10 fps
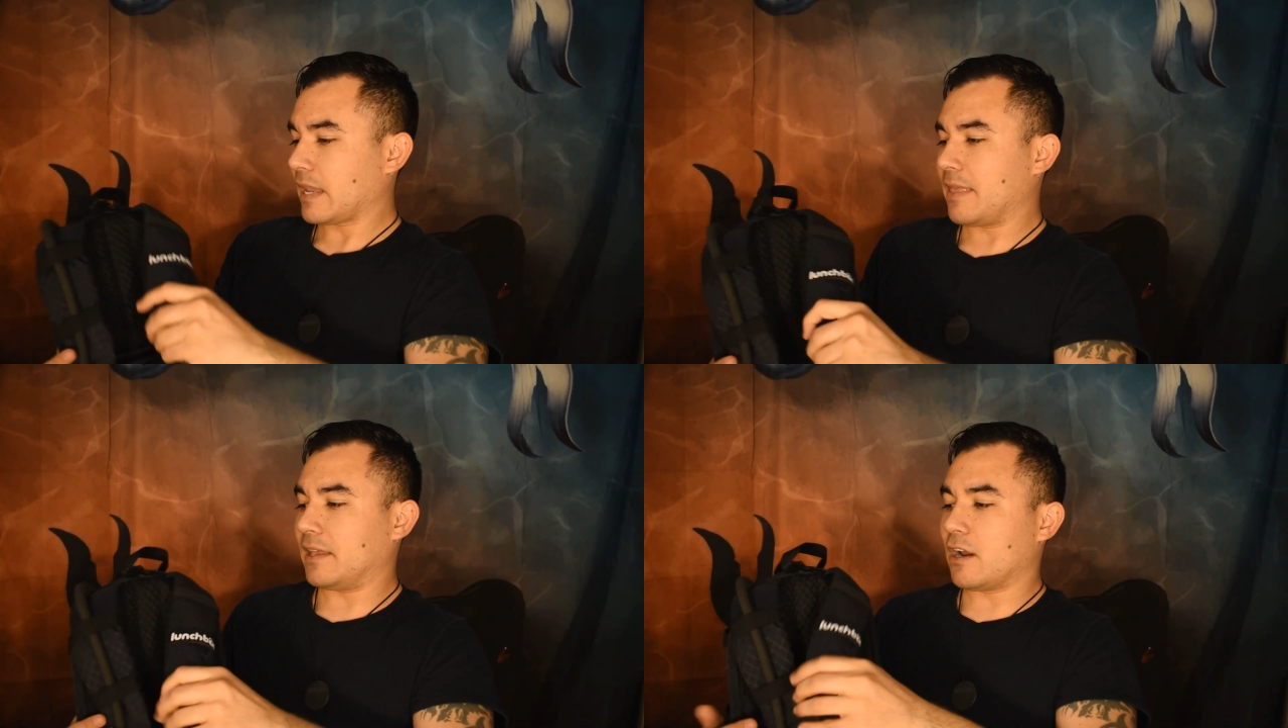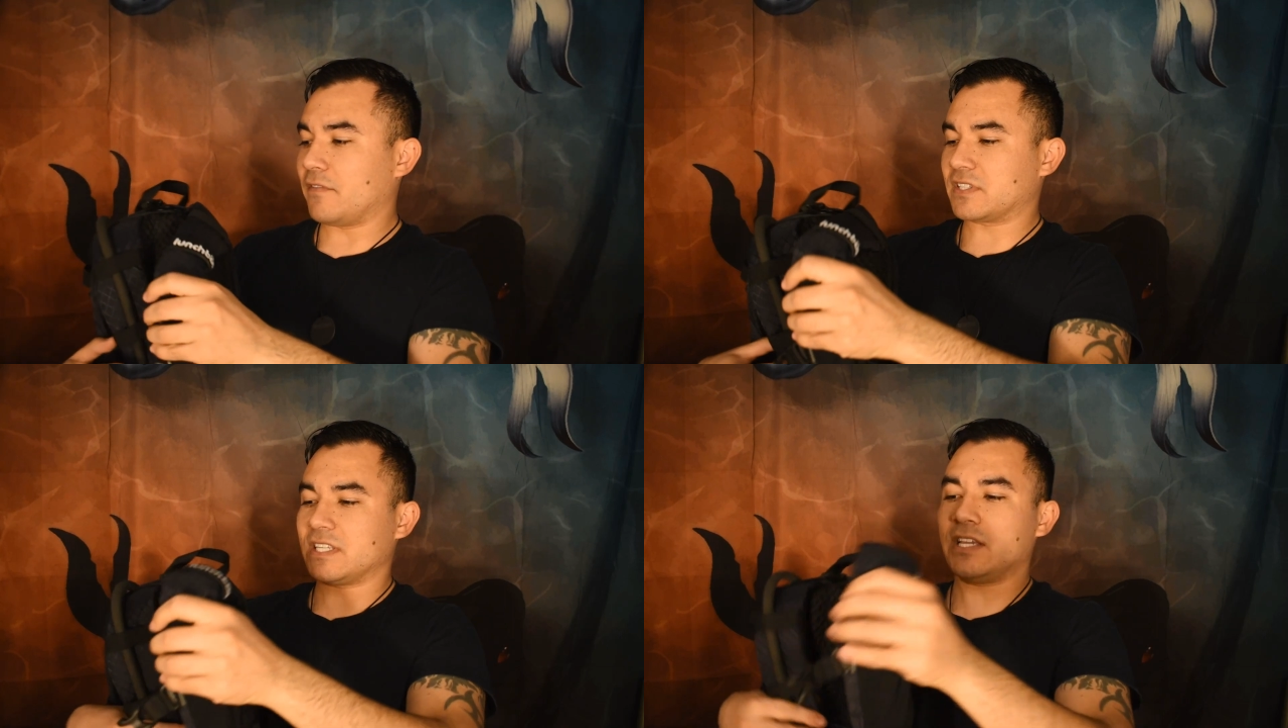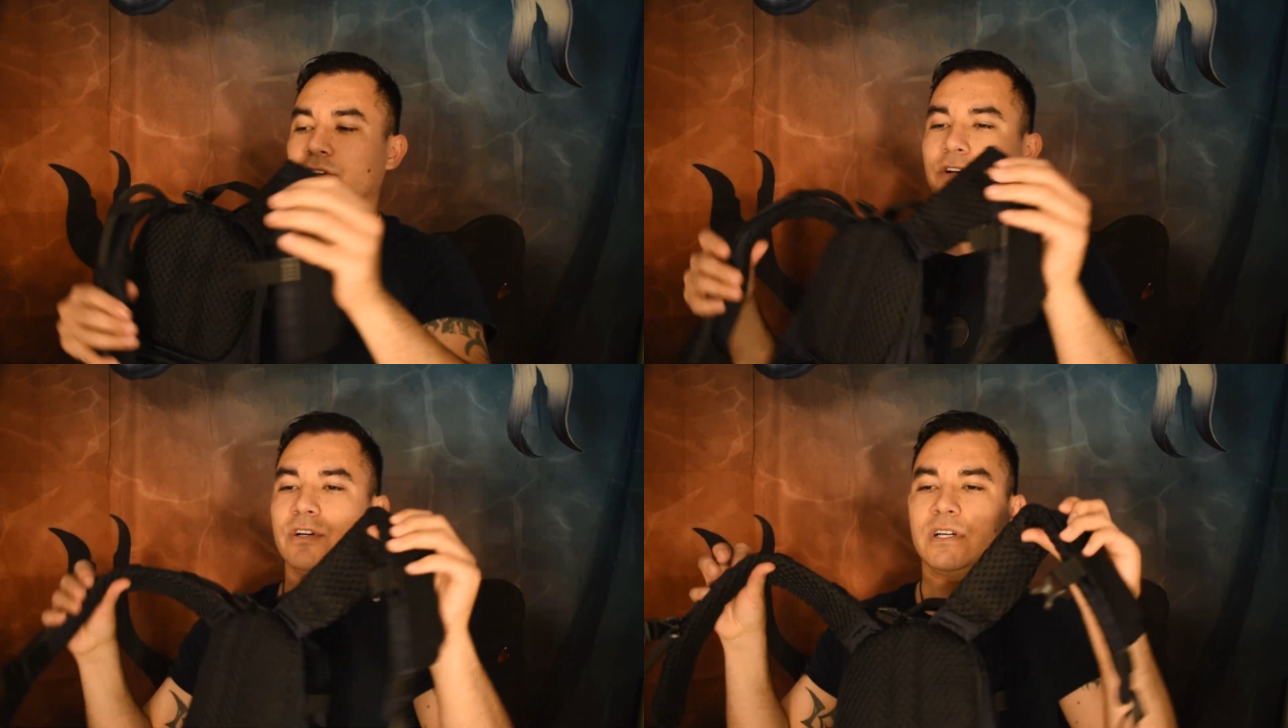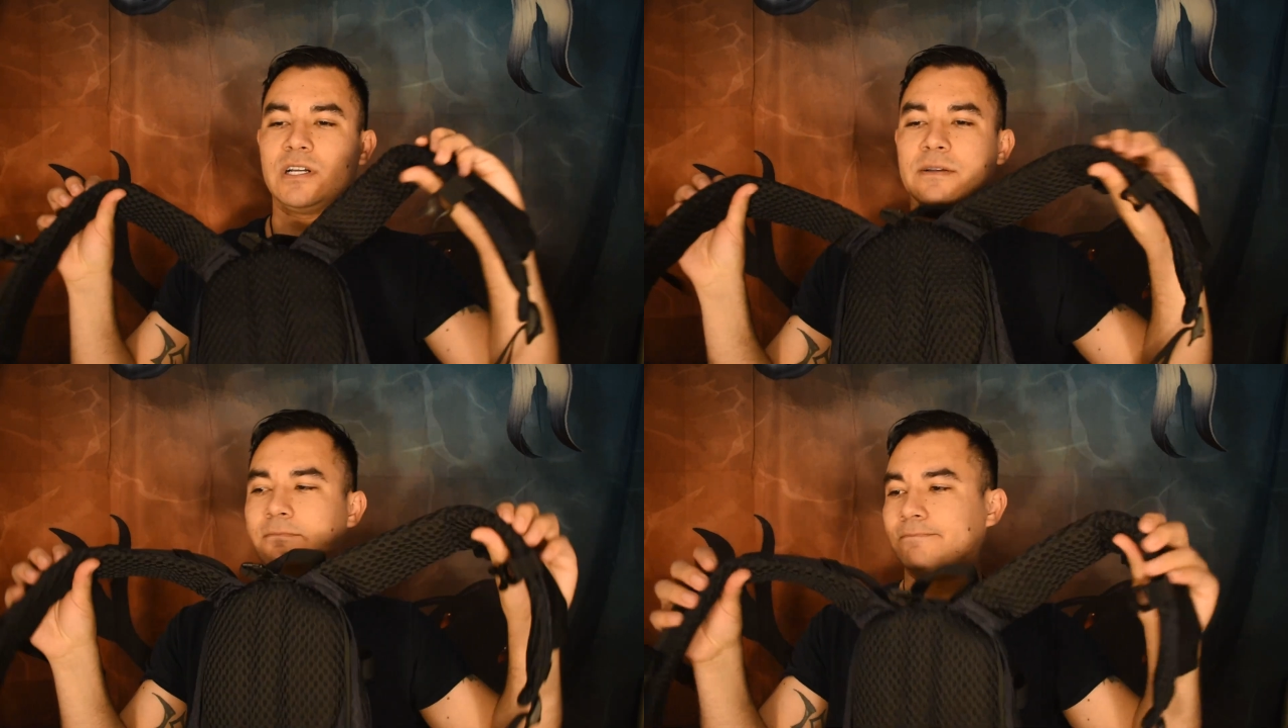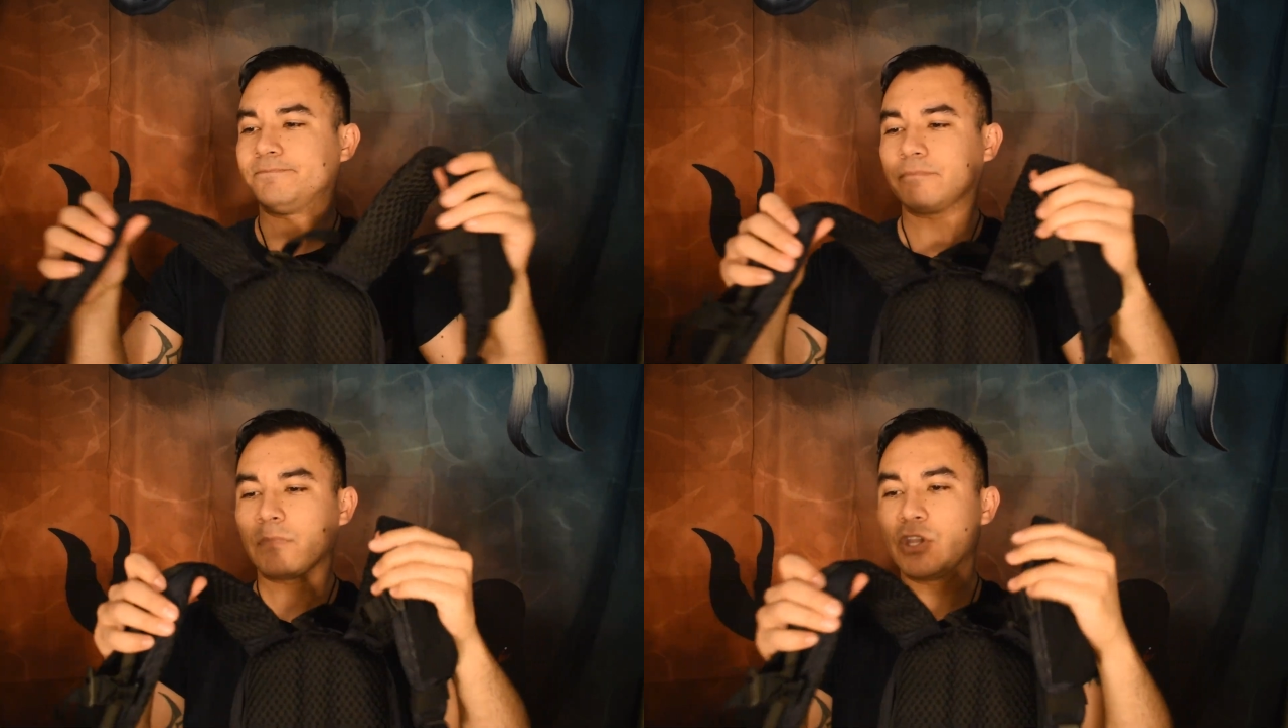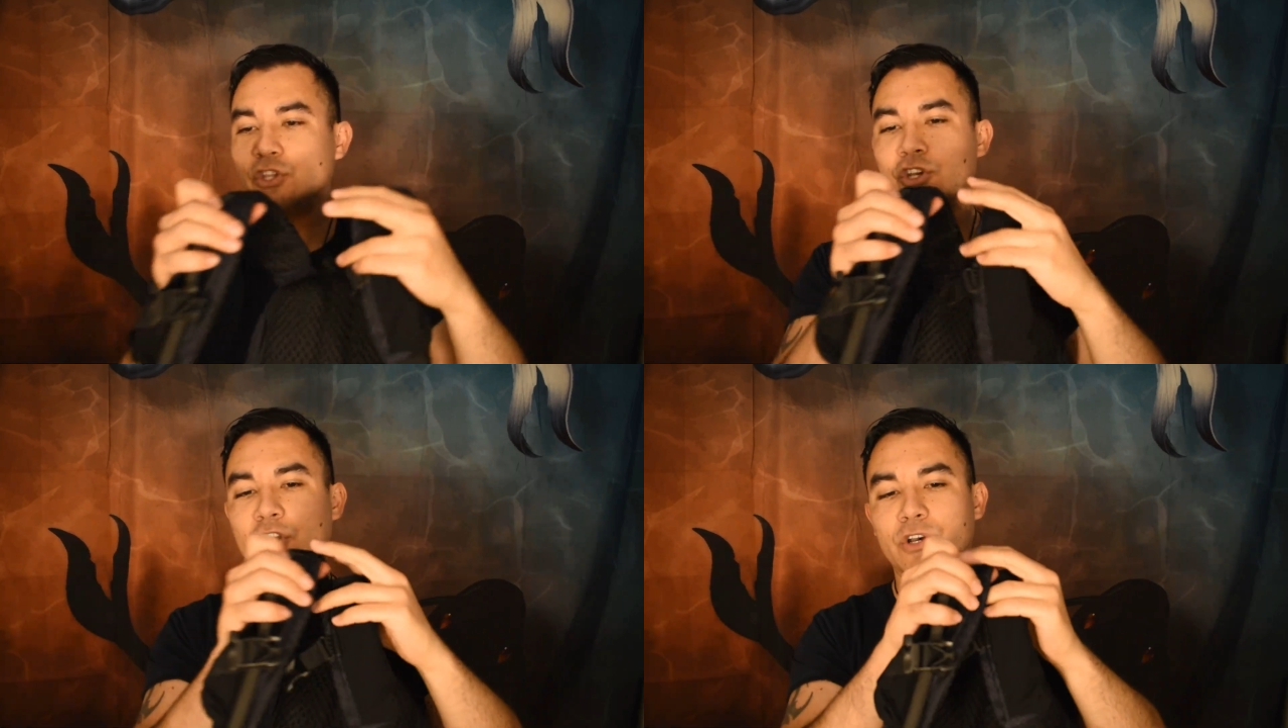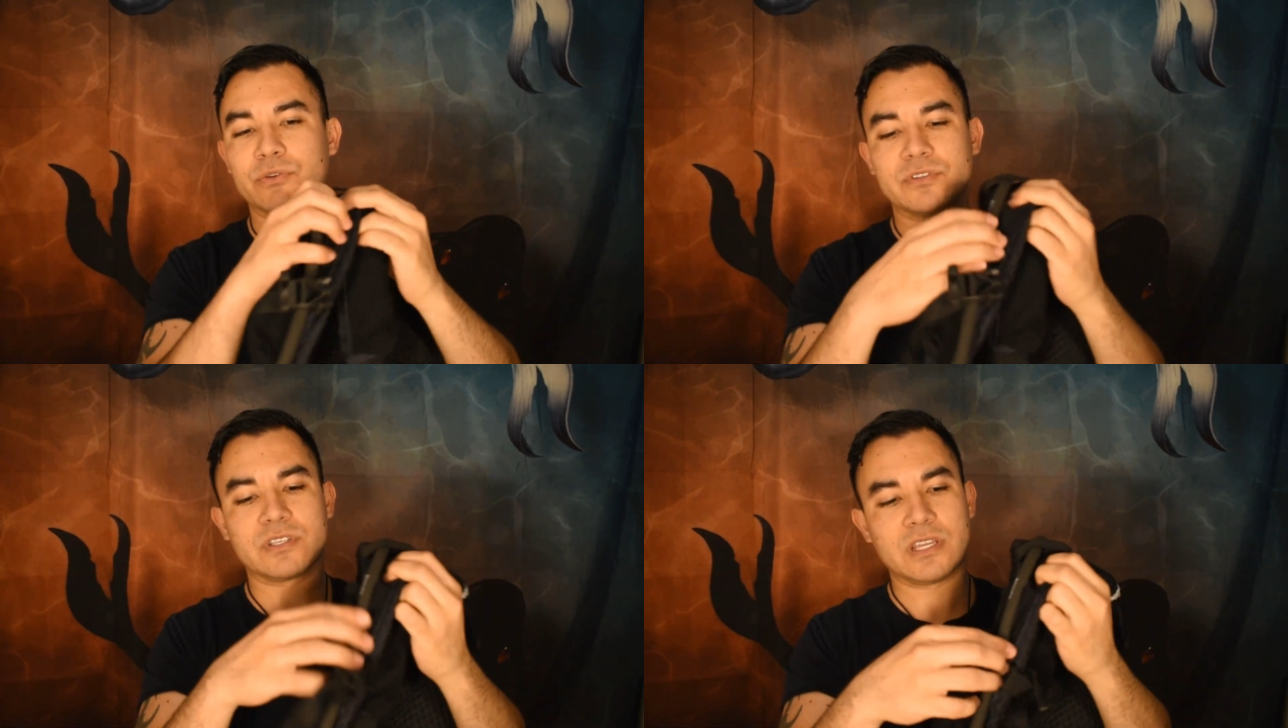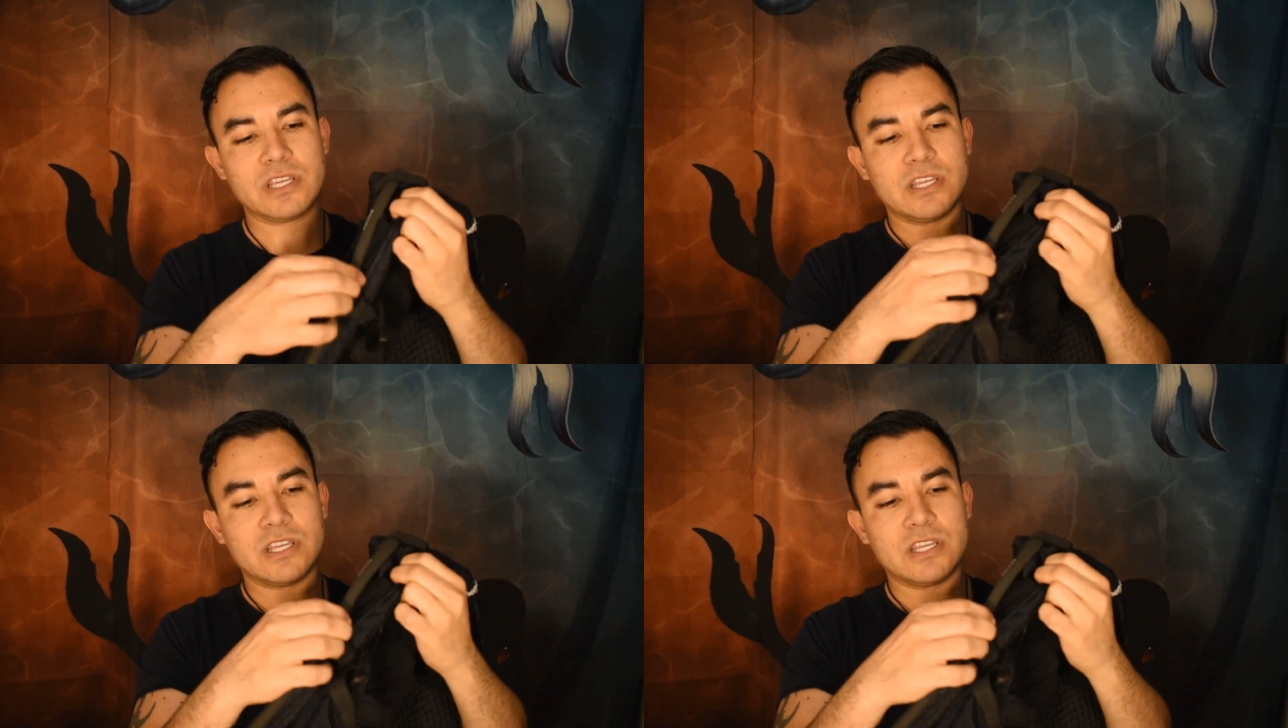And then obviously your hose.